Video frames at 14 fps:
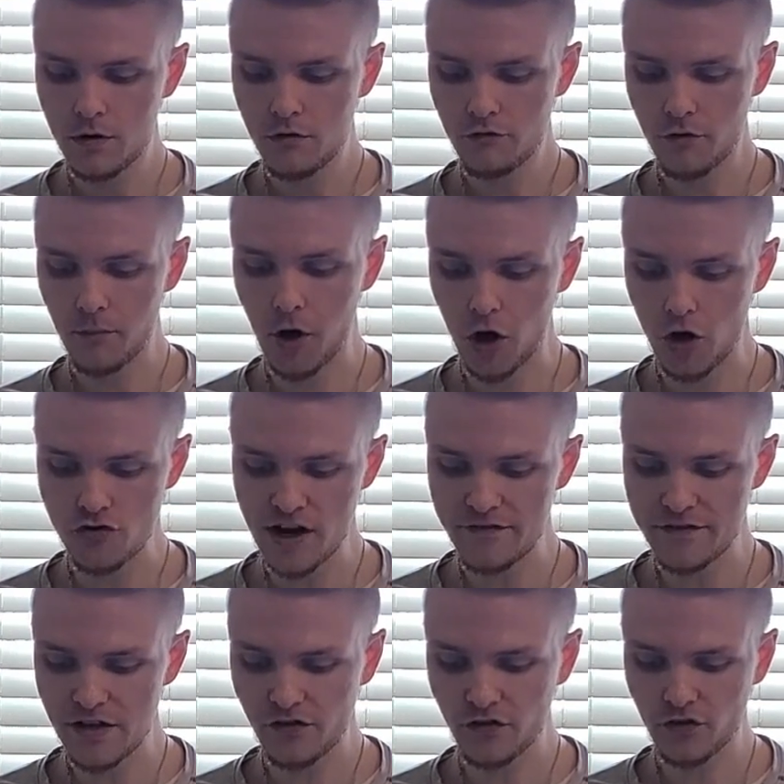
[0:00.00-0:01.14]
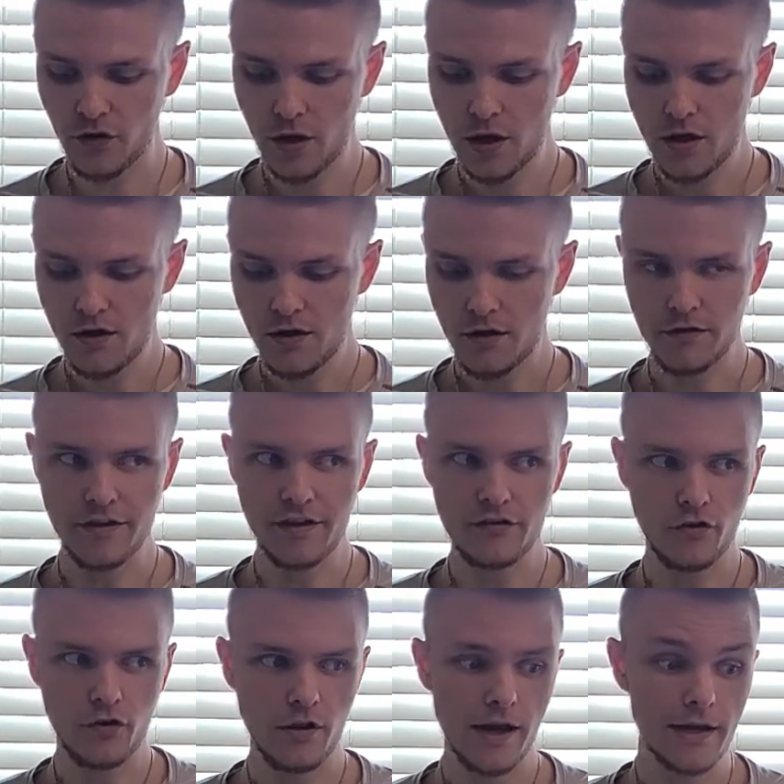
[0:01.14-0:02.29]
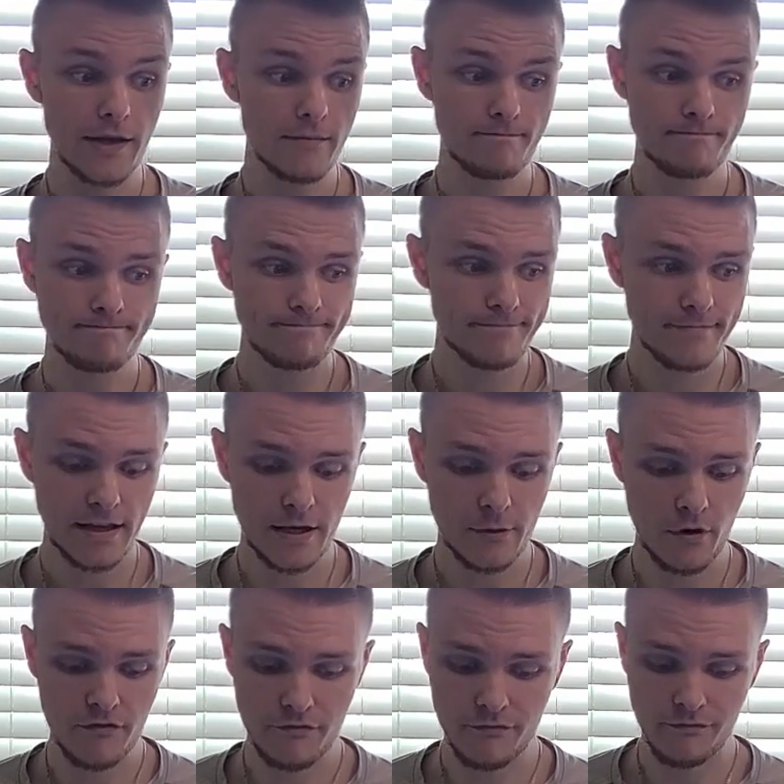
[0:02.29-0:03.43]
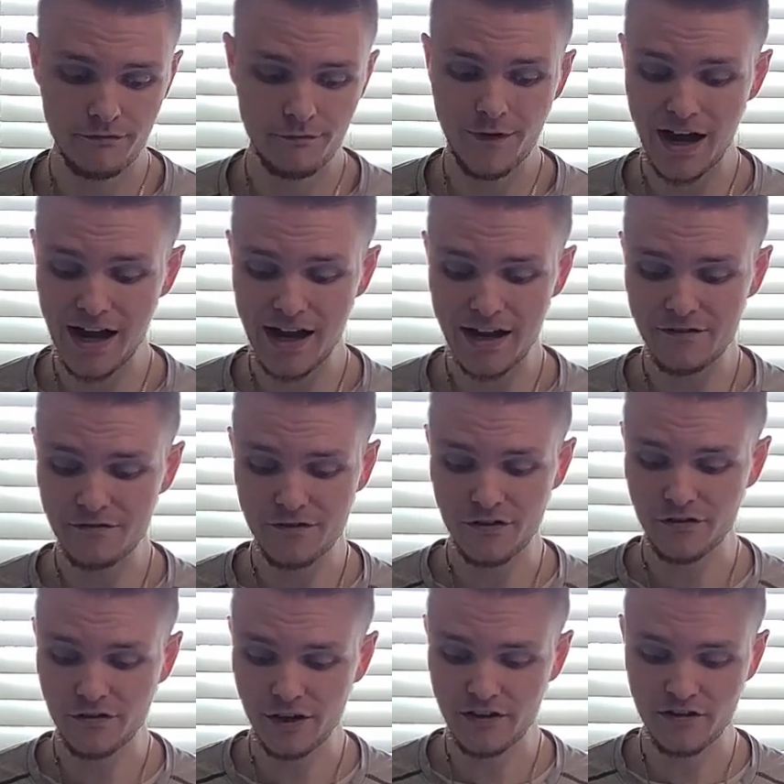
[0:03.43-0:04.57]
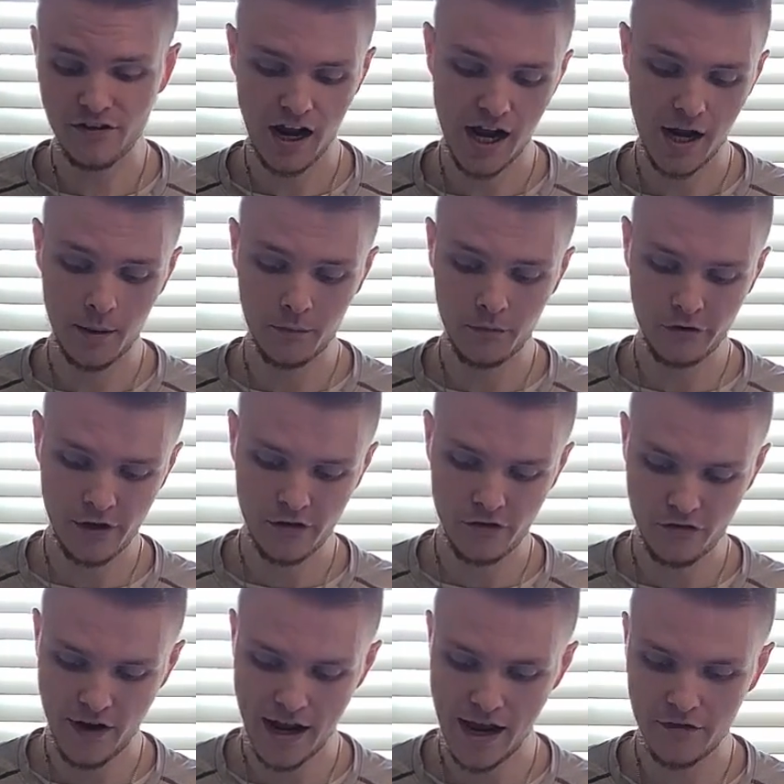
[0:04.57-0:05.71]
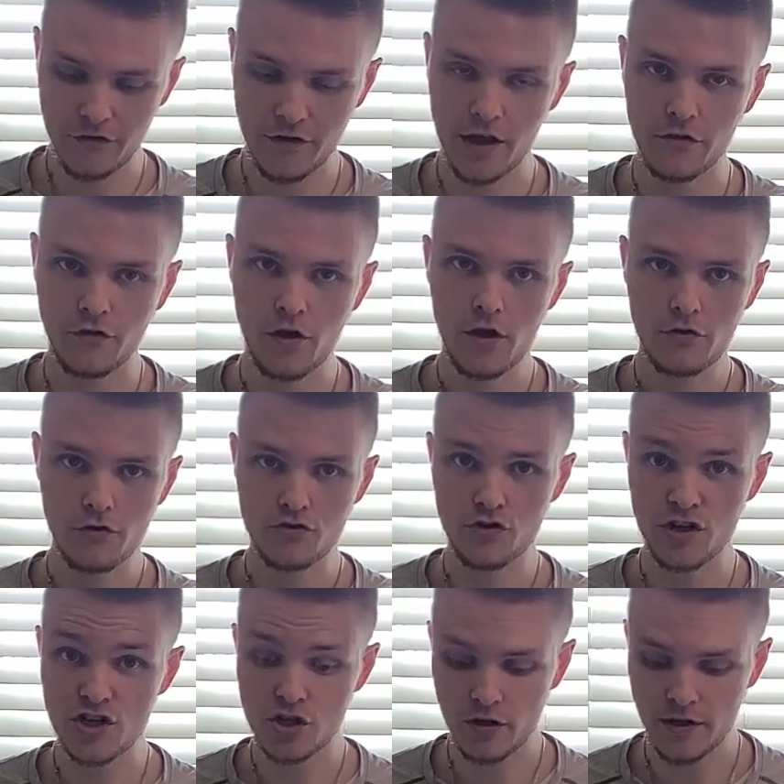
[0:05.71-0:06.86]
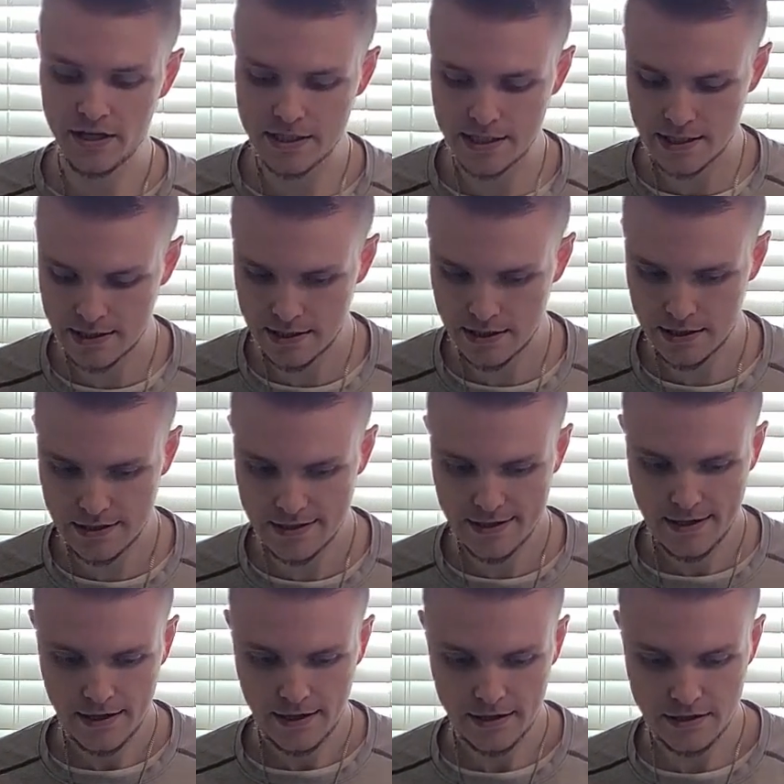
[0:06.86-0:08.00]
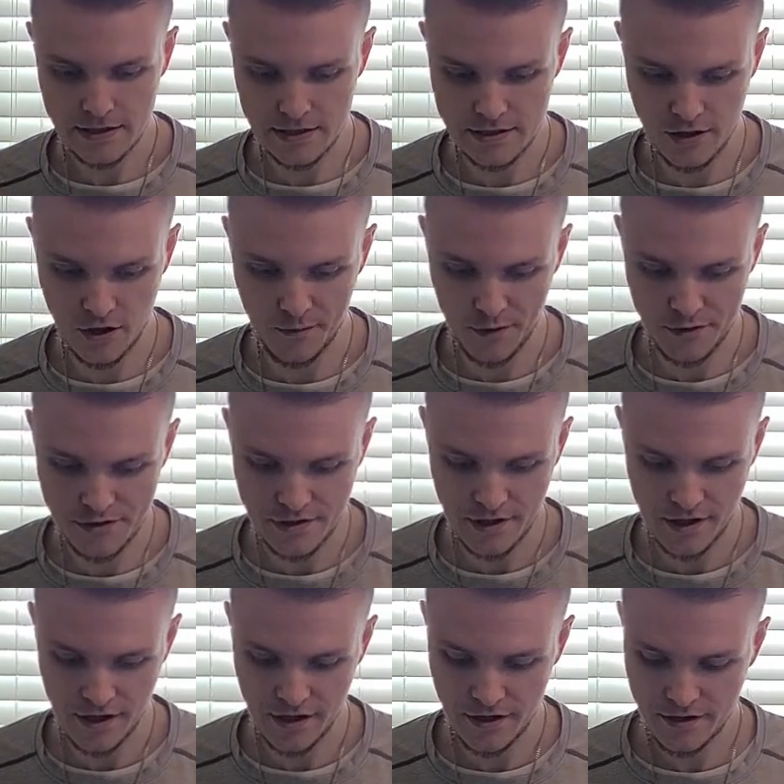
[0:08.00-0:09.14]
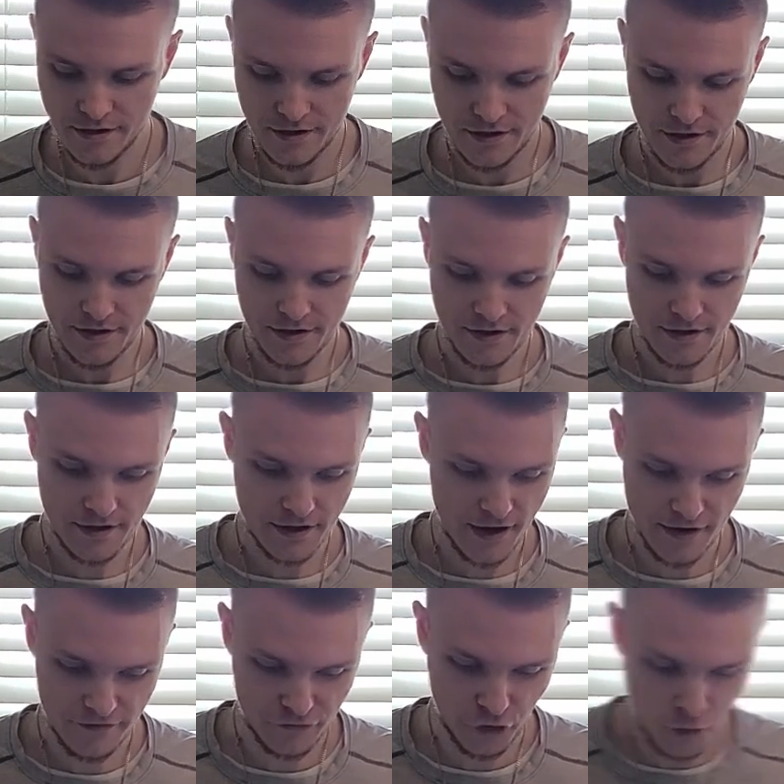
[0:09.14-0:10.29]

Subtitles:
hard drive disks. These are like anywhere from 5 to 6 times as fast as the traditional SSDs. It's almost kind of too